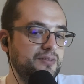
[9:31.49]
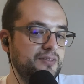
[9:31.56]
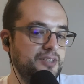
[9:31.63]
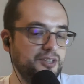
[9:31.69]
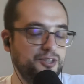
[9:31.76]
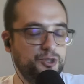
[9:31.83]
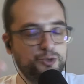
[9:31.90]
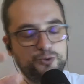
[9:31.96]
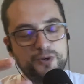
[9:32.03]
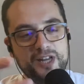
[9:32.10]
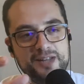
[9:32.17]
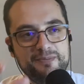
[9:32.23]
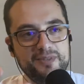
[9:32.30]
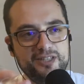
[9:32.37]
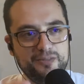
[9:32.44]
the
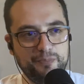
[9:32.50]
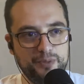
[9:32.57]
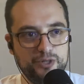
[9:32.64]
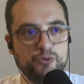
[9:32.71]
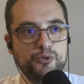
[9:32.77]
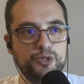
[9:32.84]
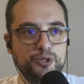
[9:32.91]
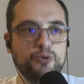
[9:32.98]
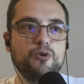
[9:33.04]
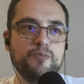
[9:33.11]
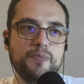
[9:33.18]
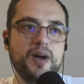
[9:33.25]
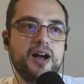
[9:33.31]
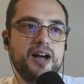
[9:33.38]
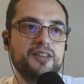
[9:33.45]
dreamy spiritual
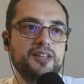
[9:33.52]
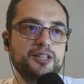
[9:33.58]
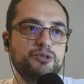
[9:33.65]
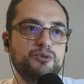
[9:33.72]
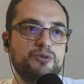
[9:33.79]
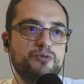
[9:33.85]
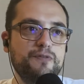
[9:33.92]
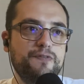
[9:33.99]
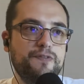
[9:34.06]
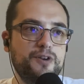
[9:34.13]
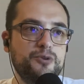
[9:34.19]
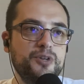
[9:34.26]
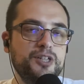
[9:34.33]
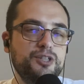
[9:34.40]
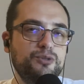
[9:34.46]
part that you're
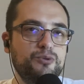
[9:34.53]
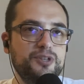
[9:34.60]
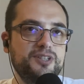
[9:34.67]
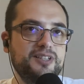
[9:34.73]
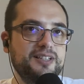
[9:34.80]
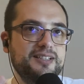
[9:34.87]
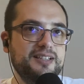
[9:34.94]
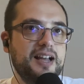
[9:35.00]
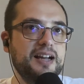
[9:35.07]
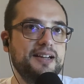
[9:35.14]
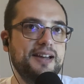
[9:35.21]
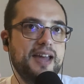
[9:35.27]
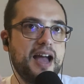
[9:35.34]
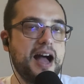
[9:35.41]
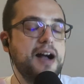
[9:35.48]
referring to is
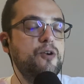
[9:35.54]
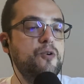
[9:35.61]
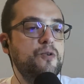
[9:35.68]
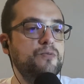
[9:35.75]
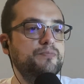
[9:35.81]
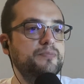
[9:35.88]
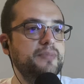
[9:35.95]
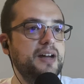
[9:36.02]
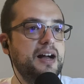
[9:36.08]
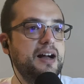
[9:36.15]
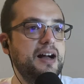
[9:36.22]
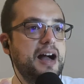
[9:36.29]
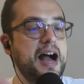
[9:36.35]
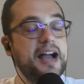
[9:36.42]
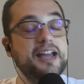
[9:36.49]
exactly how
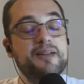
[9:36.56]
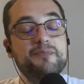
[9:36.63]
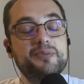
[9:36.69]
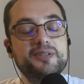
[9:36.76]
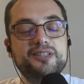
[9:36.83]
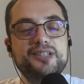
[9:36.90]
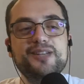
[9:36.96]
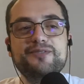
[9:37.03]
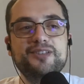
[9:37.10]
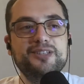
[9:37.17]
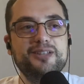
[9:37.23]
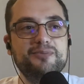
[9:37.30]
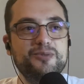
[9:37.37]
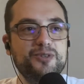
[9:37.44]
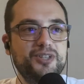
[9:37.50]
I am perceiving
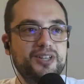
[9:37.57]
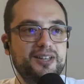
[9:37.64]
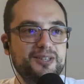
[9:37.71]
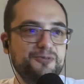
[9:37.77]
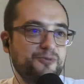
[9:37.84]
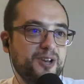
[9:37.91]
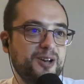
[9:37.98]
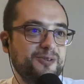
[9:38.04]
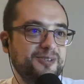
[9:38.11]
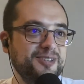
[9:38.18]
the music as well.